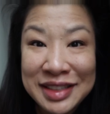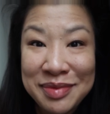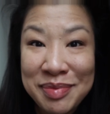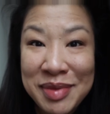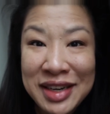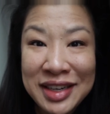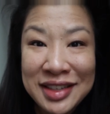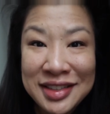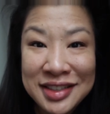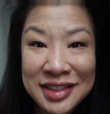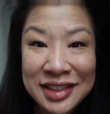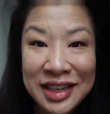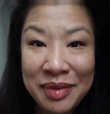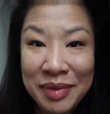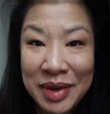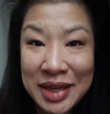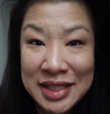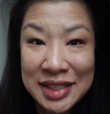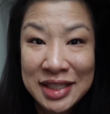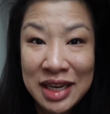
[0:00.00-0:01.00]
minutes to get
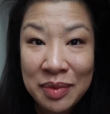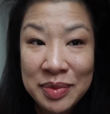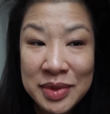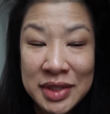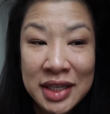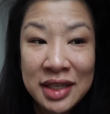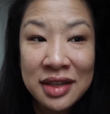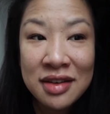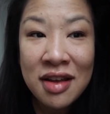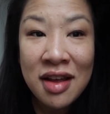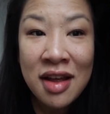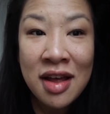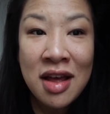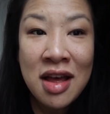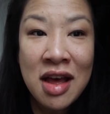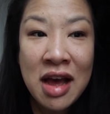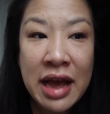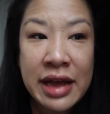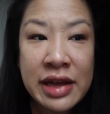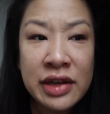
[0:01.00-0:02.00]
my steps in.
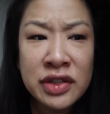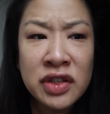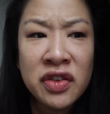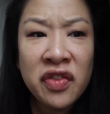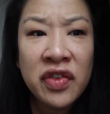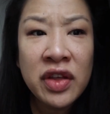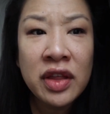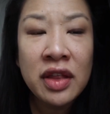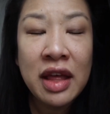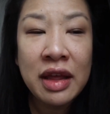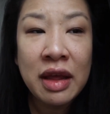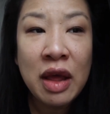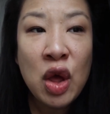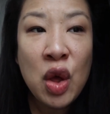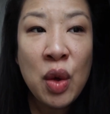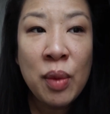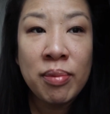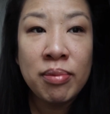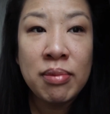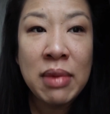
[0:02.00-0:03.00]
I also feel like
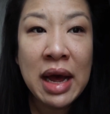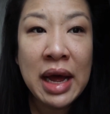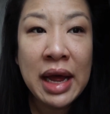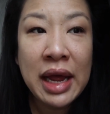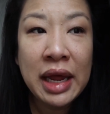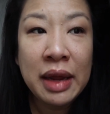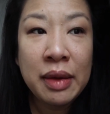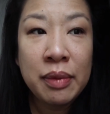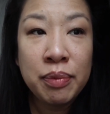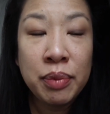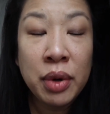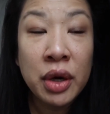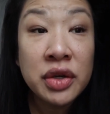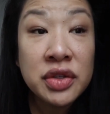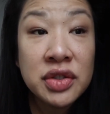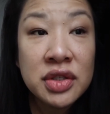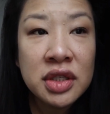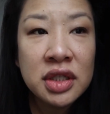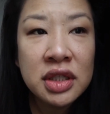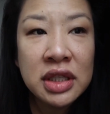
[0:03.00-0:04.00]
my,
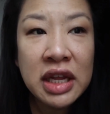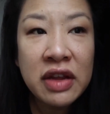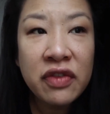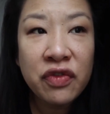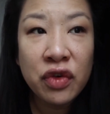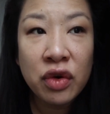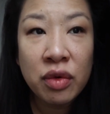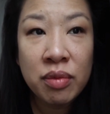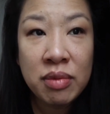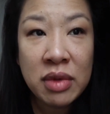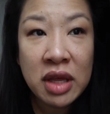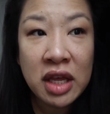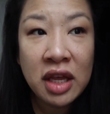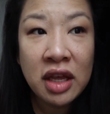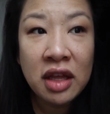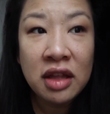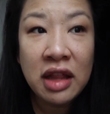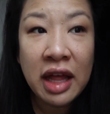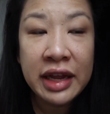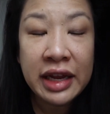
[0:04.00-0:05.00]
personally for
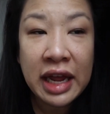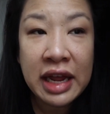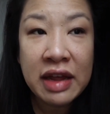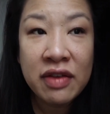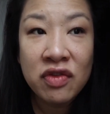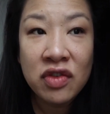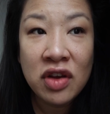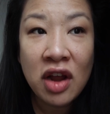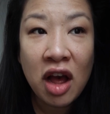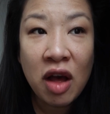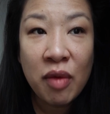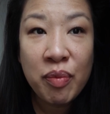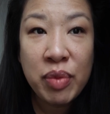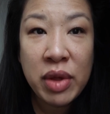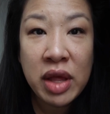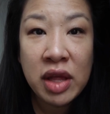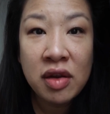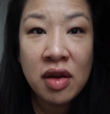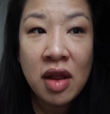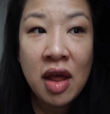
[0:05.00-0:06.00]
me, like I have not
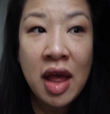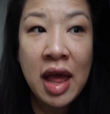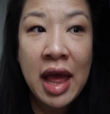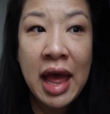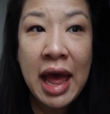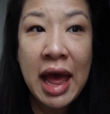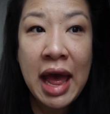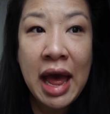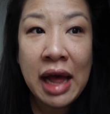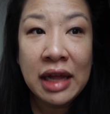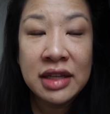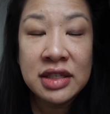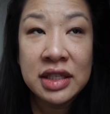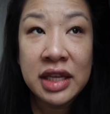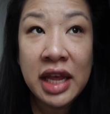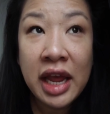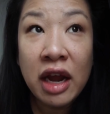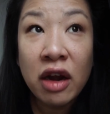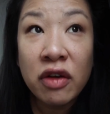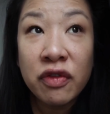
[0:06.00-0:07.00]
been as
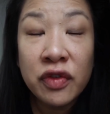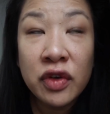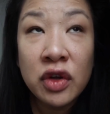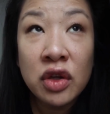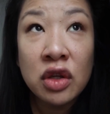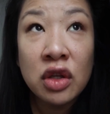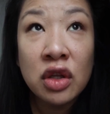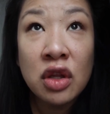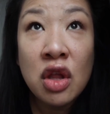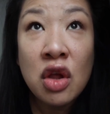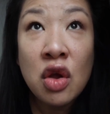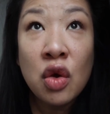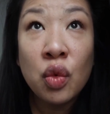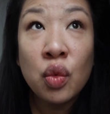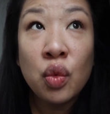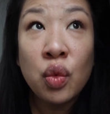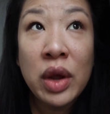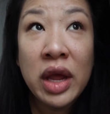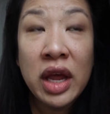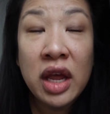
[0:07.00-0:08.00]
careful
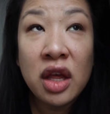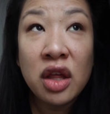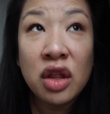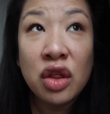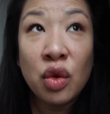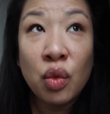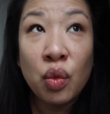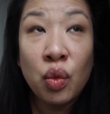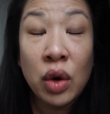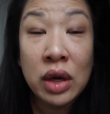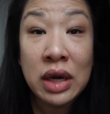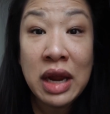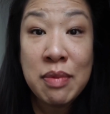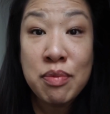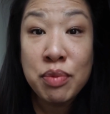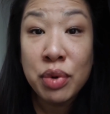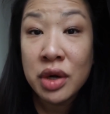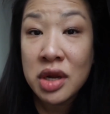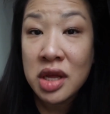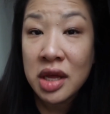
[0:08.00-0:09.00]
with what
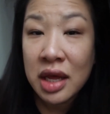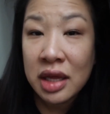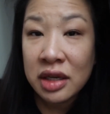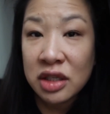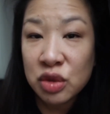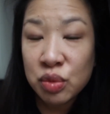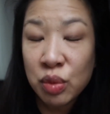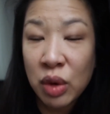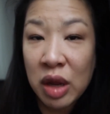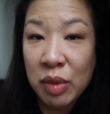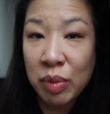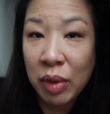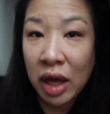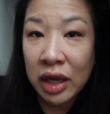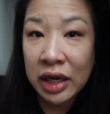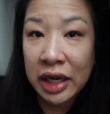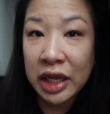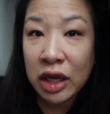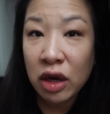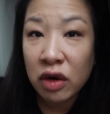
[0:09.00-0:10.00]
I'm putting into my
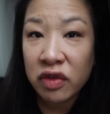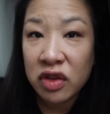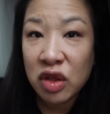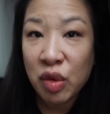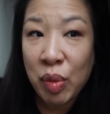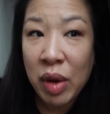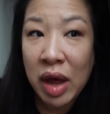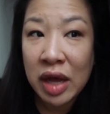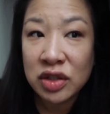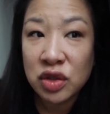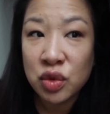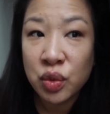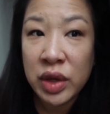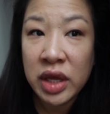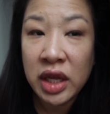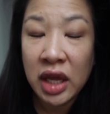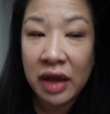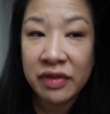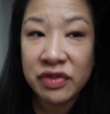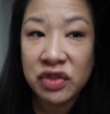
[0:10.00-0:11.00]
body over the past
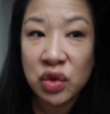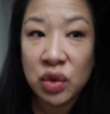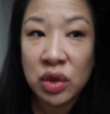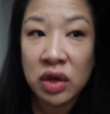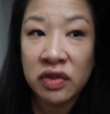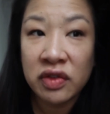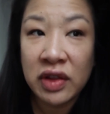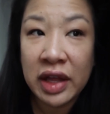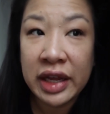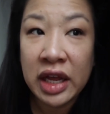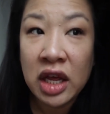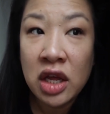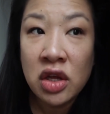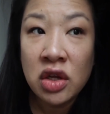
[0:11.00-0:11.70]
week. I've sort of like,